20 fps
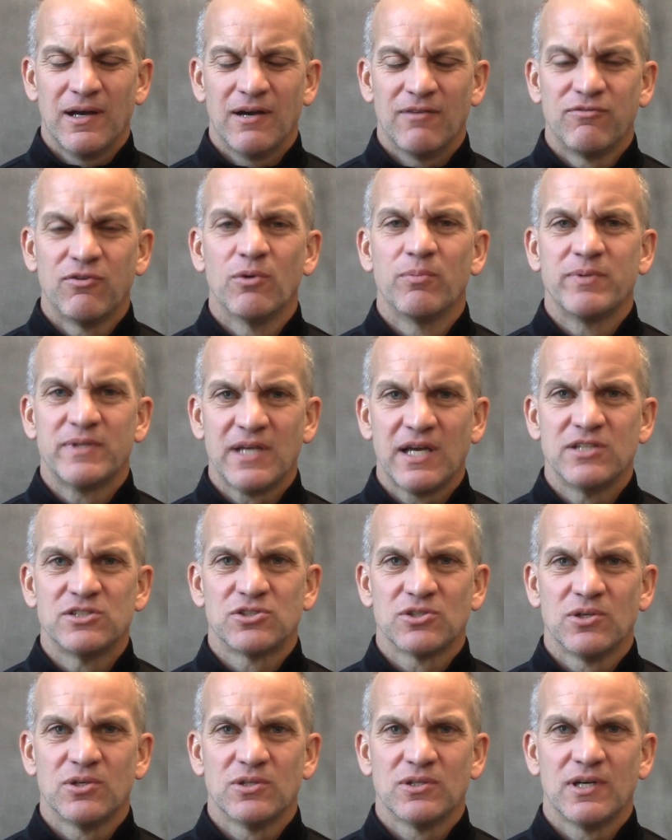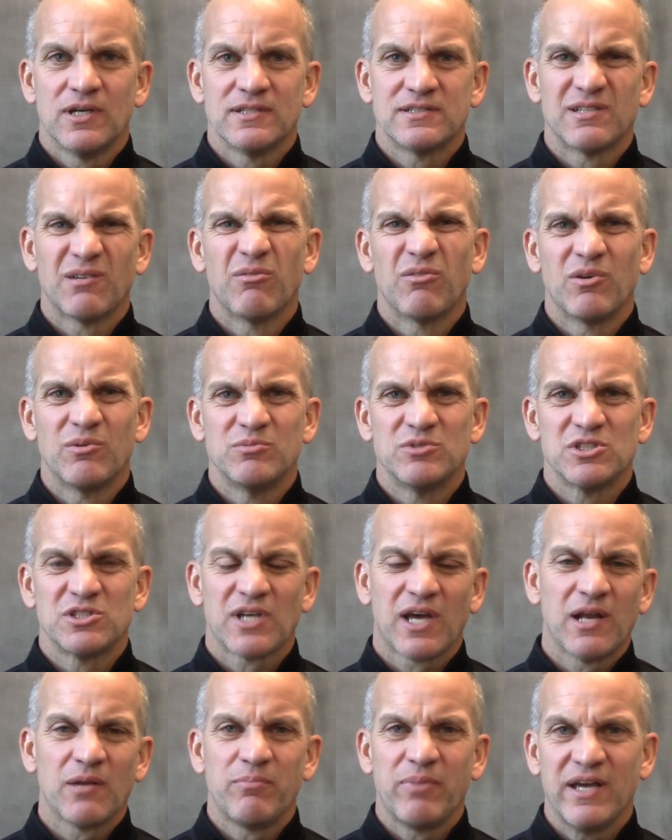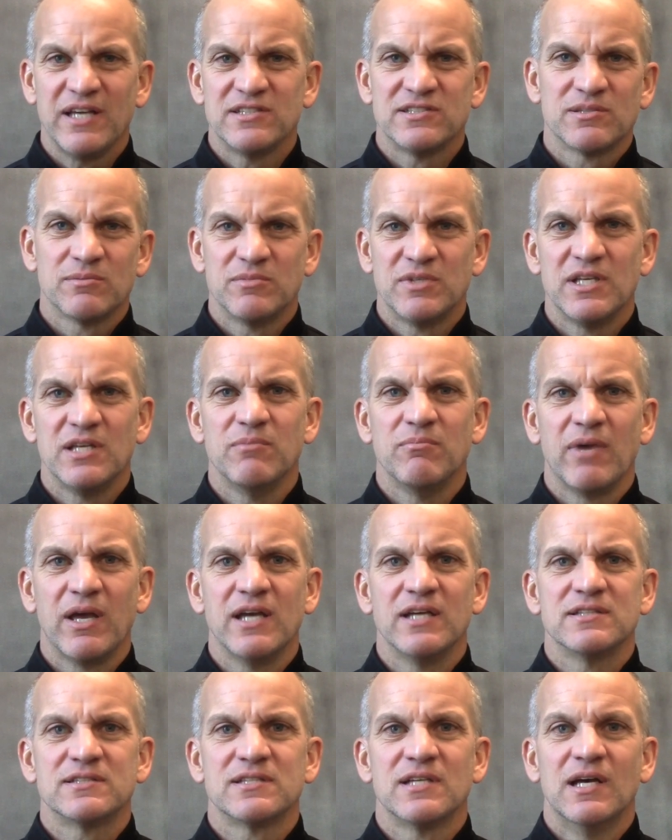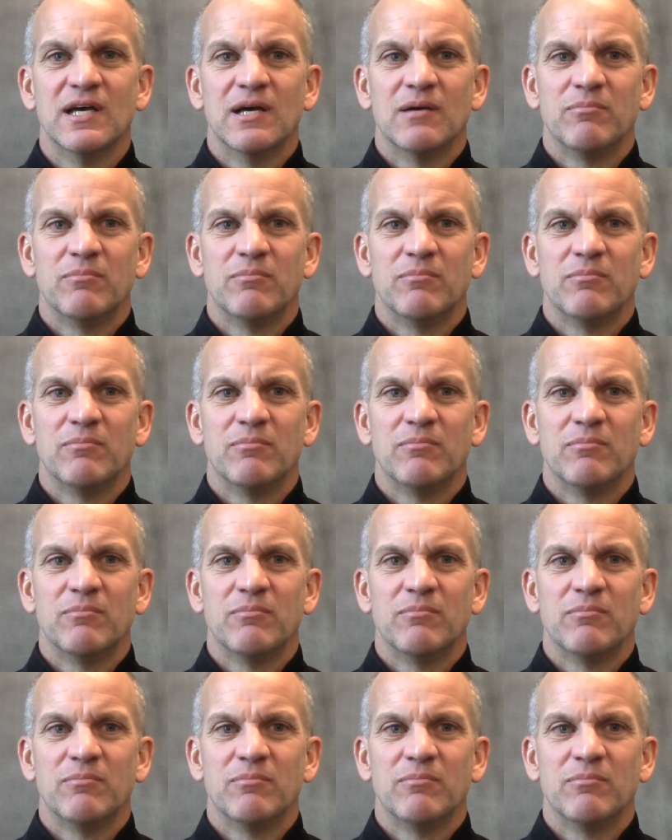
full potential. Some of them just kind of paced some teammates.